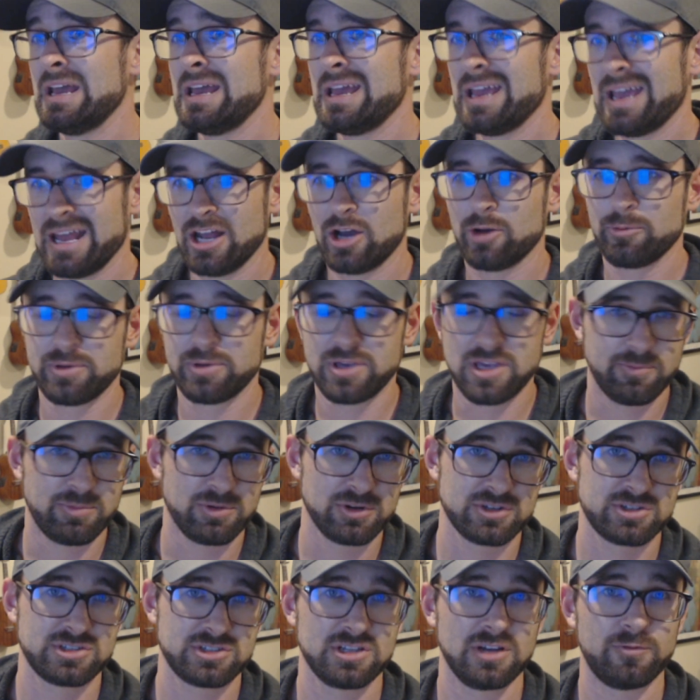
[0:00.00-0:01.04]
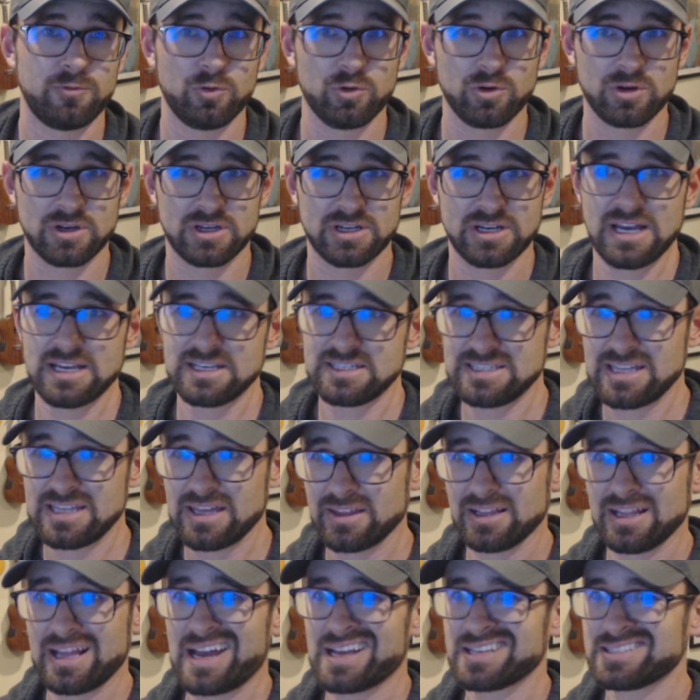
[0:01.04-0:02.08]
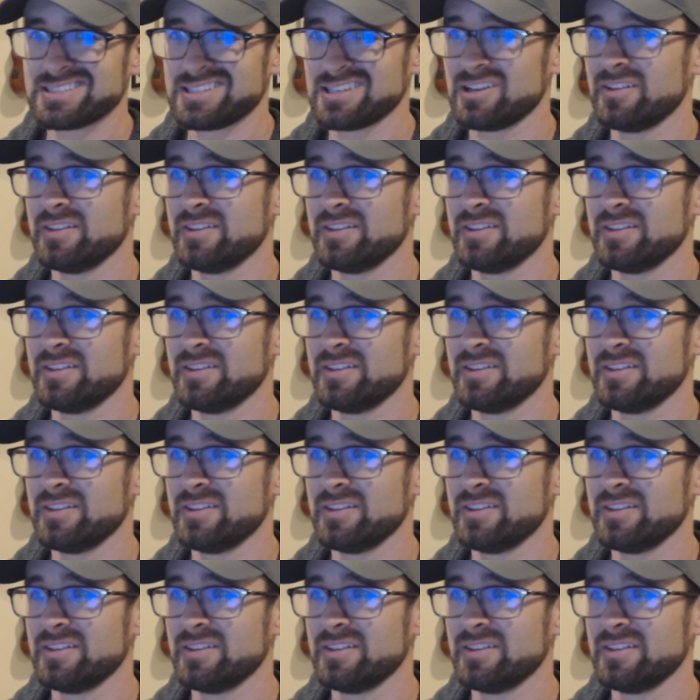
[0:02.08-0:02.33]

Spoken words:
and help keep your stuff organized. Now, the last thing